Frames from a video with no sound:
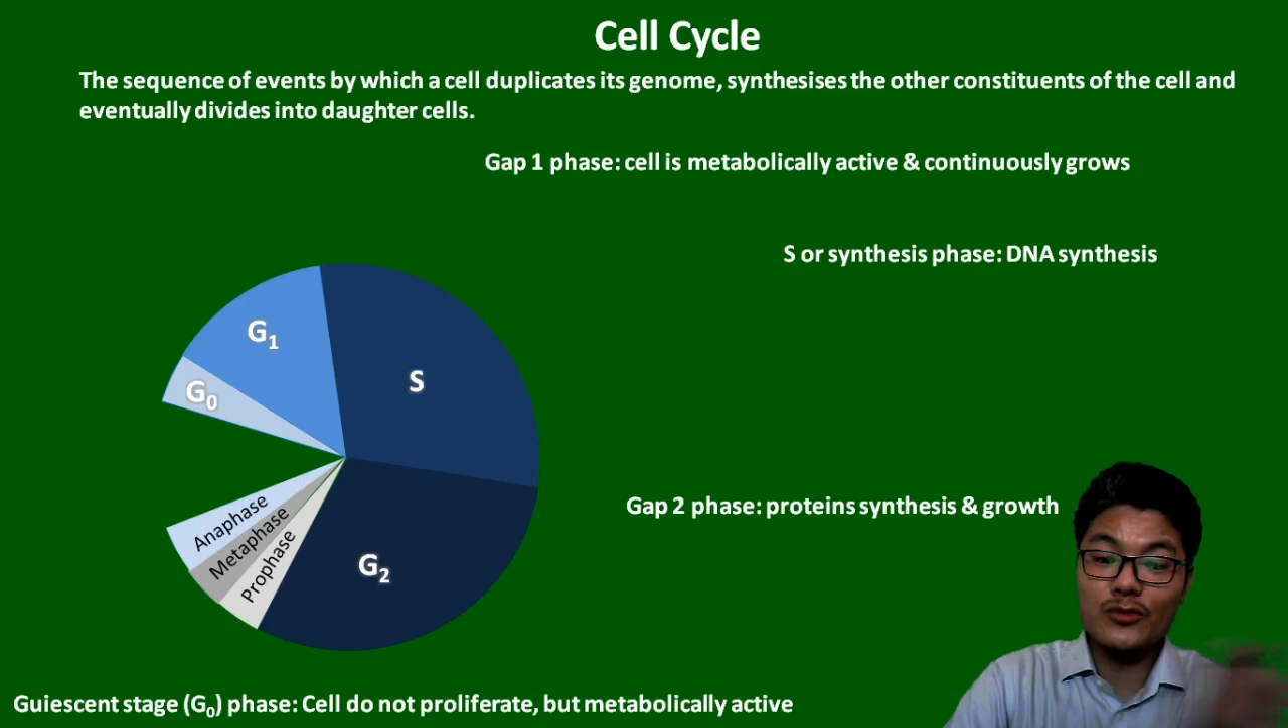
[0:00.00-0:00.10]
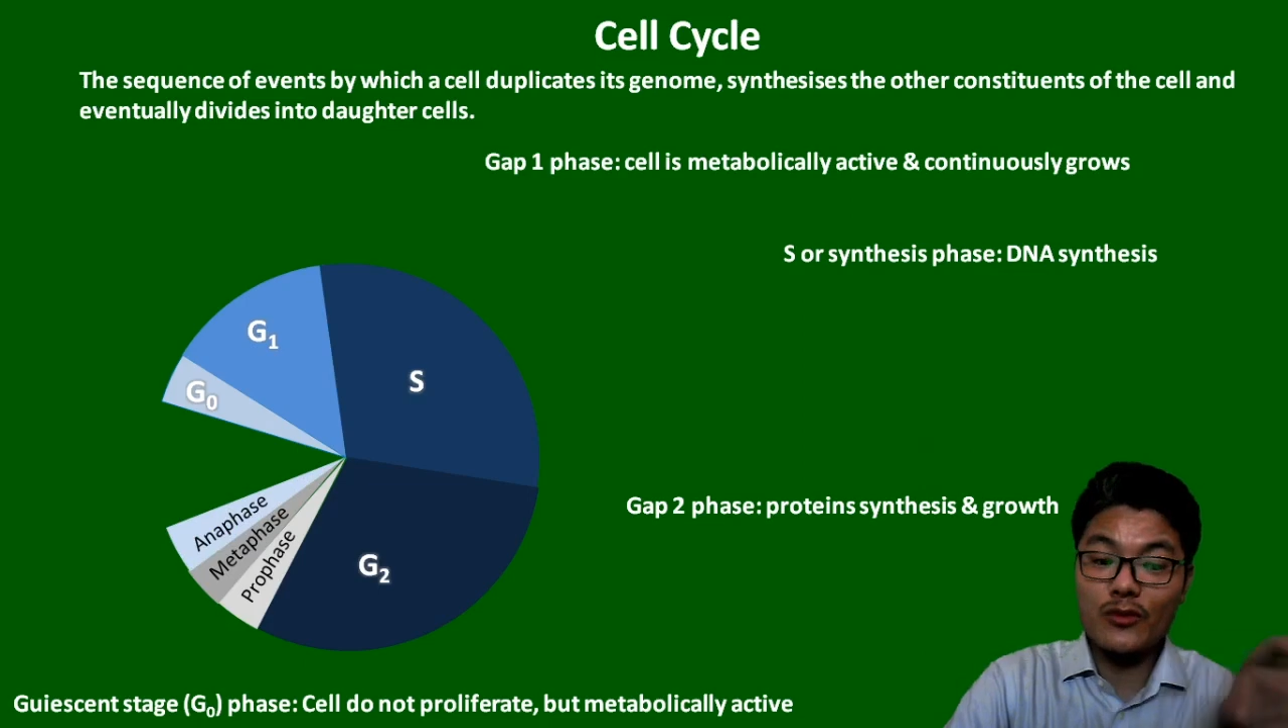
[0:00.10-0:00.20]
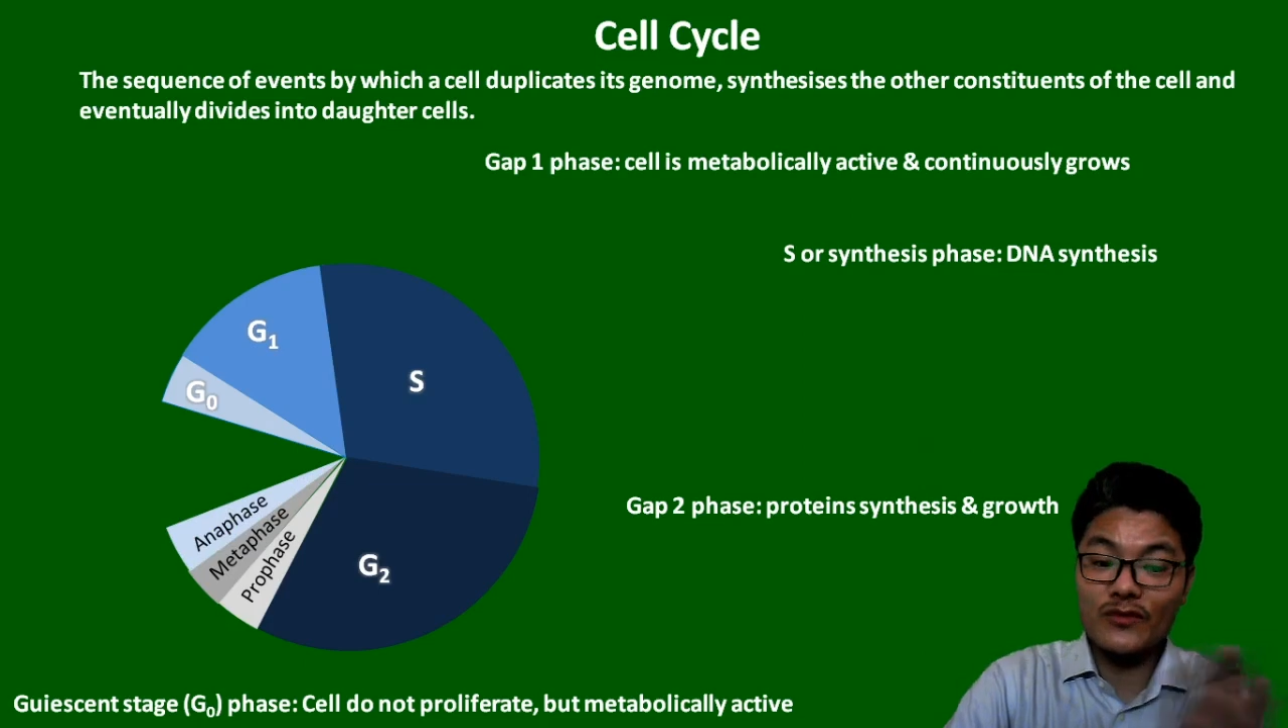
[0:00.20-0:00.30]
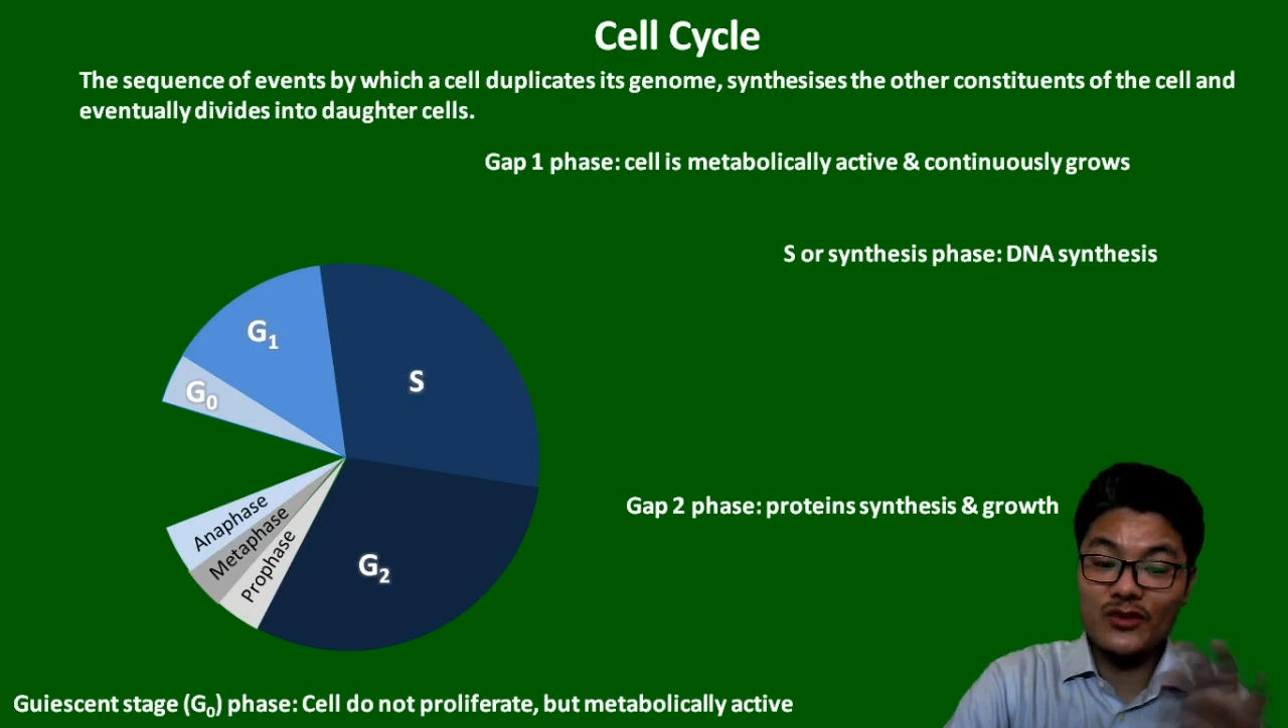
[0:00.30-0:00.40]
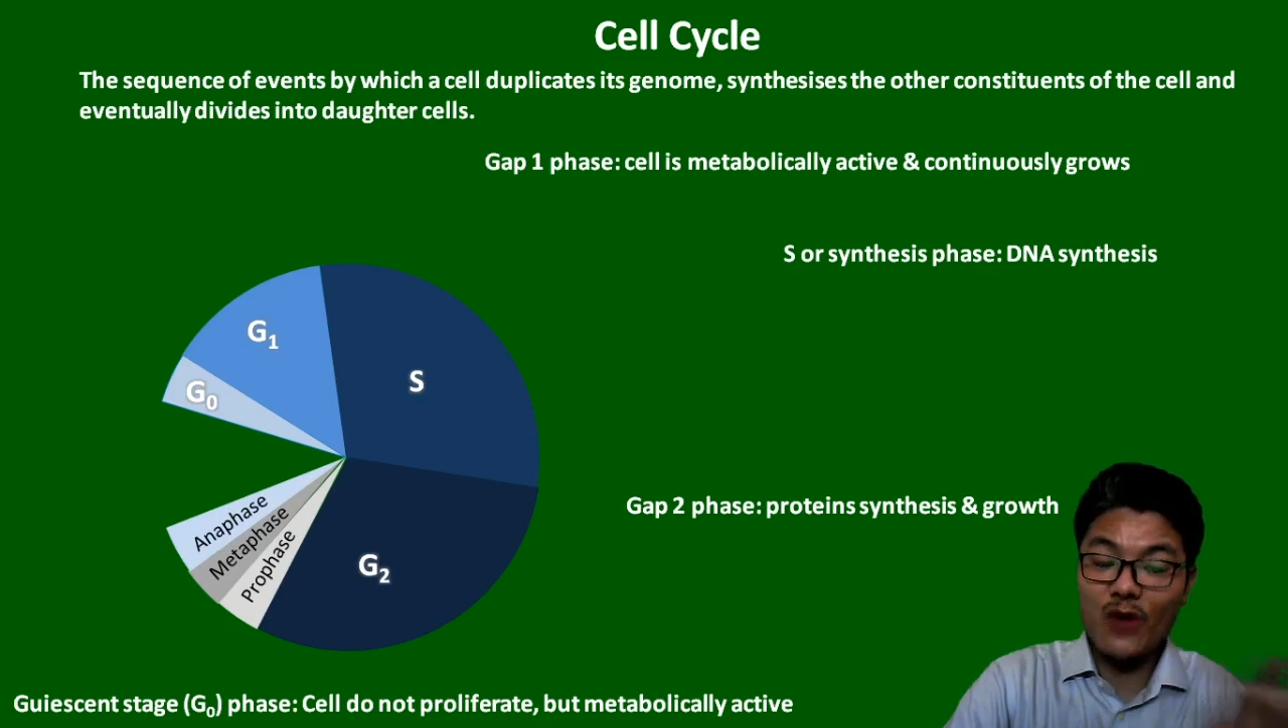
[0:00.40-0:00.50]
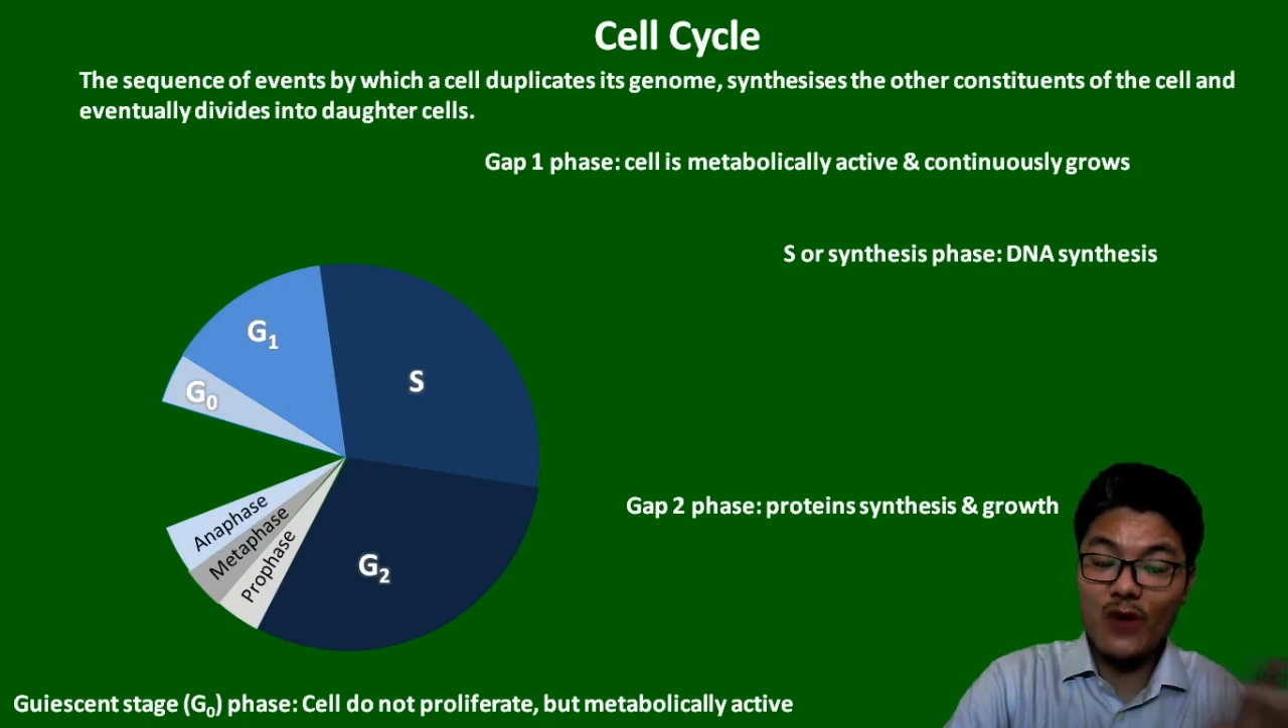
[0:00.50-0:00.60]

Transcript: moves to